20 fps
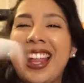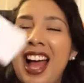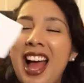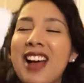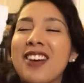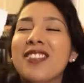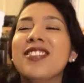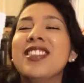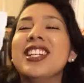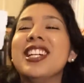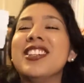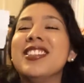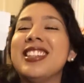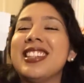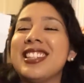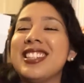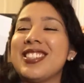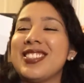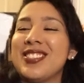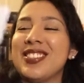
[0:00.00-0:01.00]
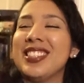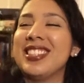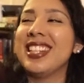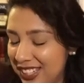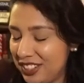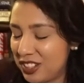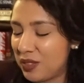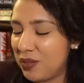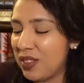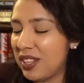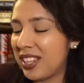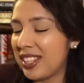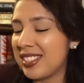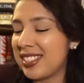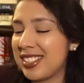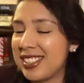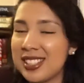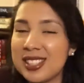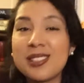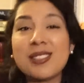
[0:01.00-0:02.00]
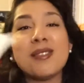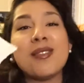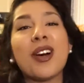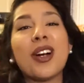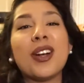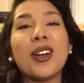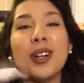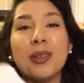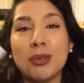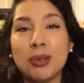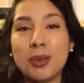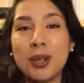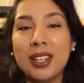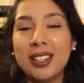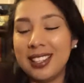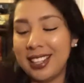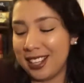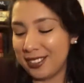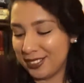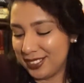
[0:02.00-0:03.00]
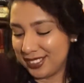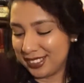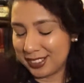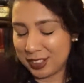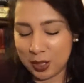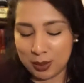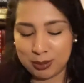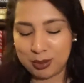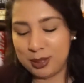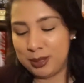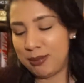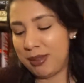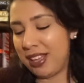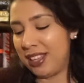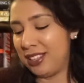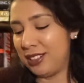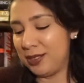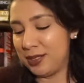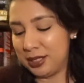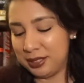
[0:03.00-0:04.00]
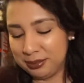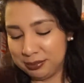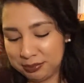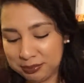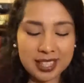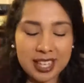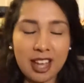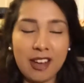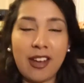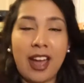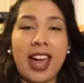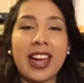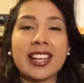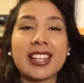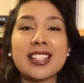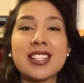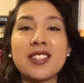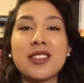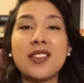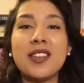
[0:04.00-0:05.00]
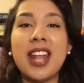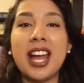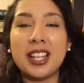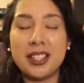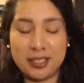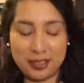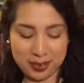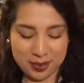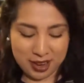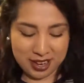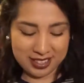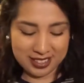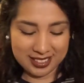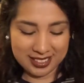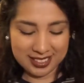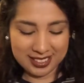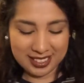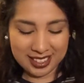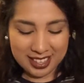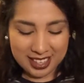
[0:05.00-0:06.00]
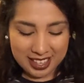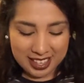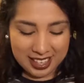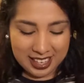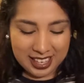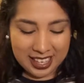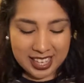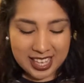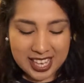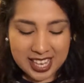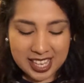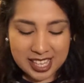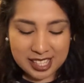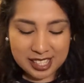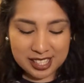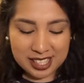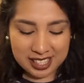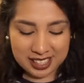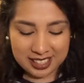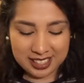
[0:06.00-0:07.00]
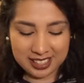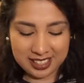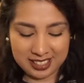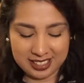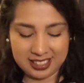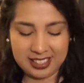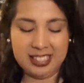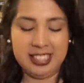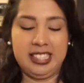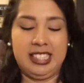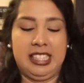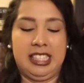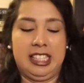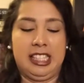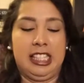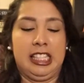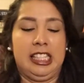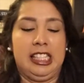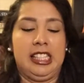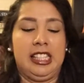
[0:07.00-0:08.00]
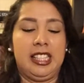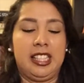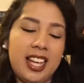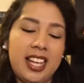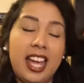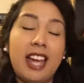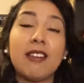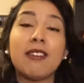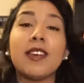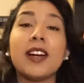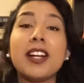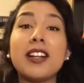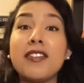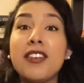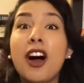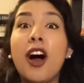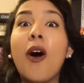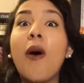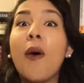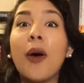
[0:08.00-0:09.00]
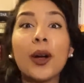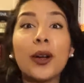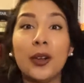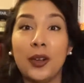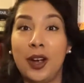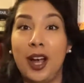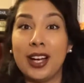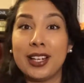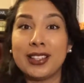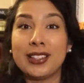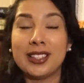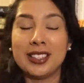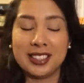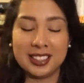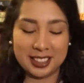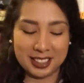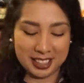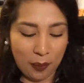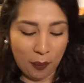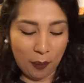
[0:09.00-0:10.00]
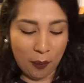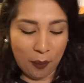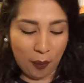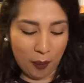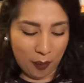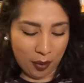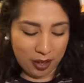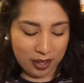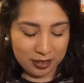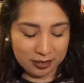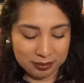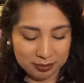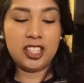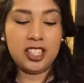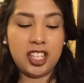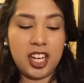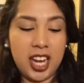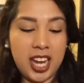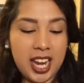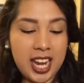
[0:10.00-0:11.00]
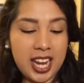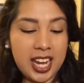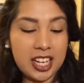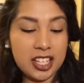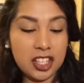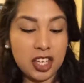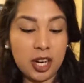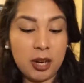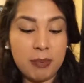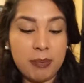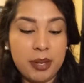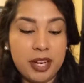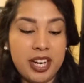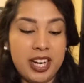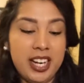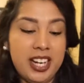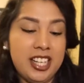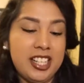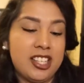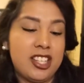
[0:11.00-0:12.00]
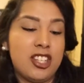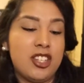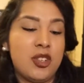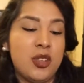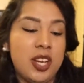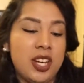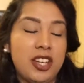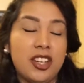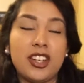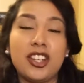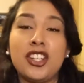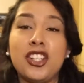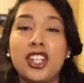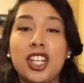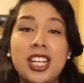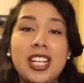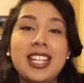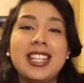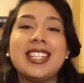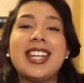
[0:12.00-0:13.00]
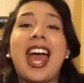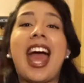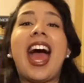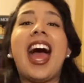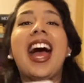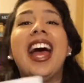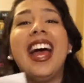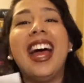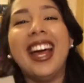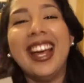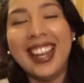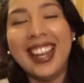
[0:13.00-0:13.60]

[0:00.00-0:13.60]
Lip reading: I'm gonna go with this one just because this is the more noble one, and I wasn't noble in my other one. Okay, so the next one is get rid of a horcrux, or change your appearance to trick your shitty dad.